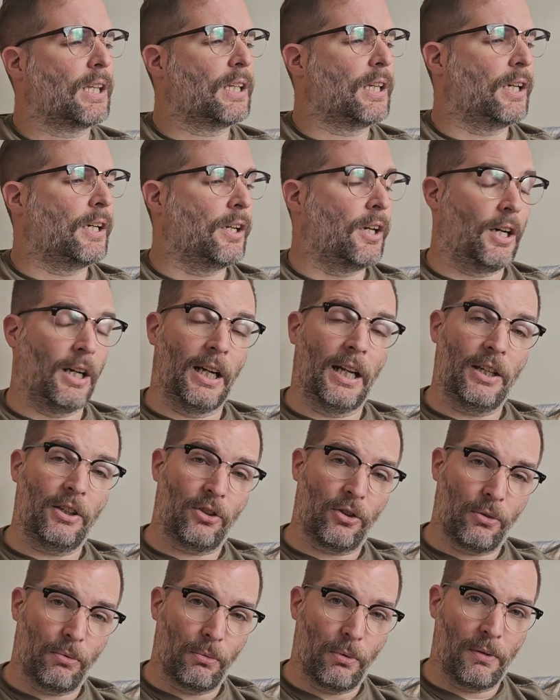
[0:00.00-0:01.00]

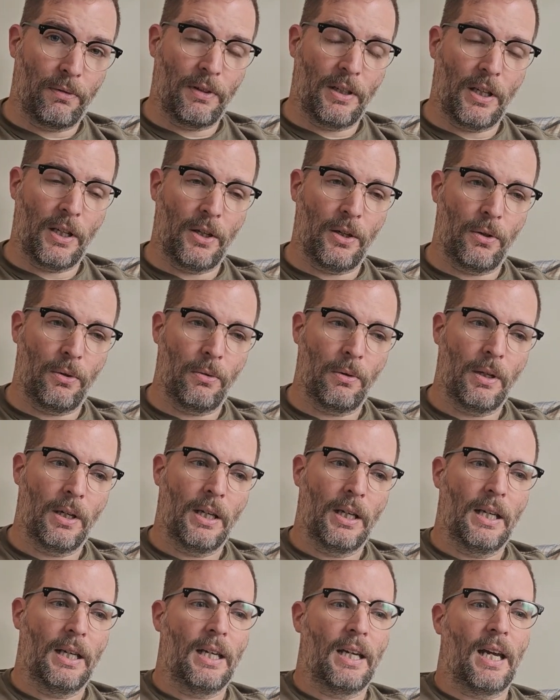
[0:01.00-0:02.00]
annihilation review,
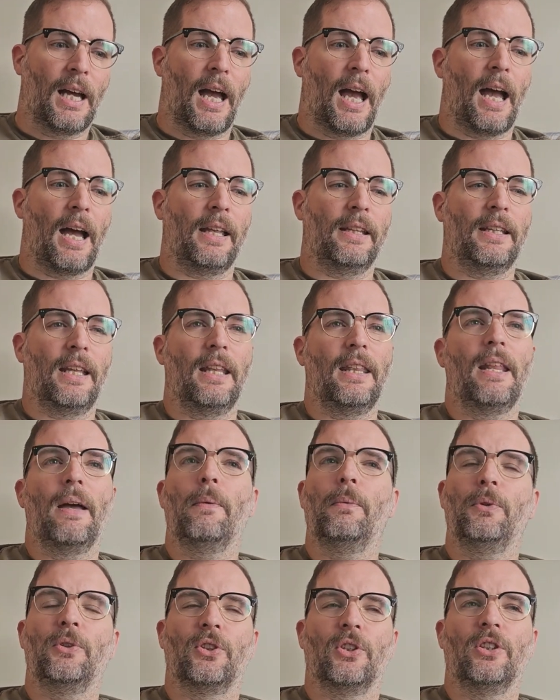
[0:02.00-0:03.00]
and then there
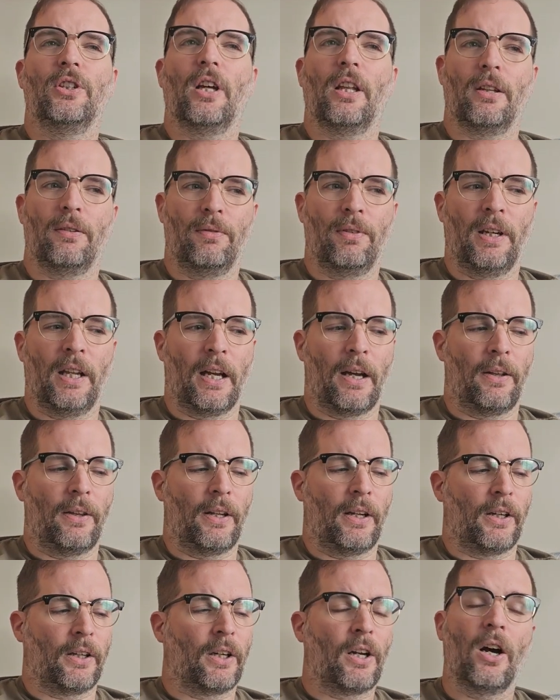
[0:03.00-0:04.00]
was another video that
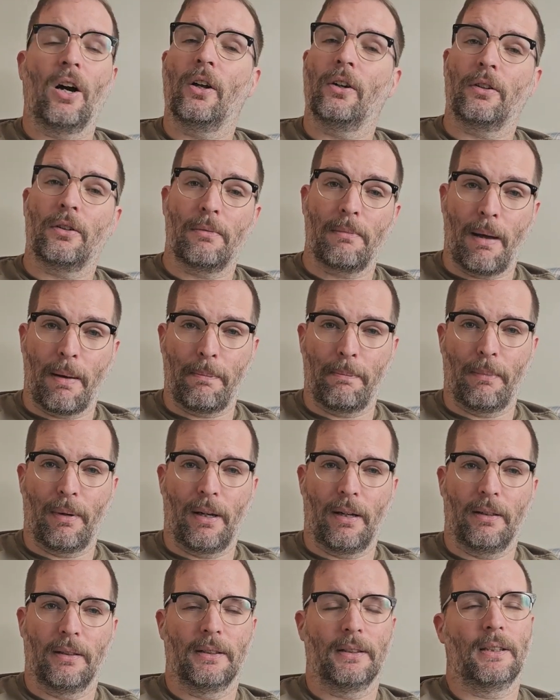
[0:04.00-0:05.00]
I can't remember.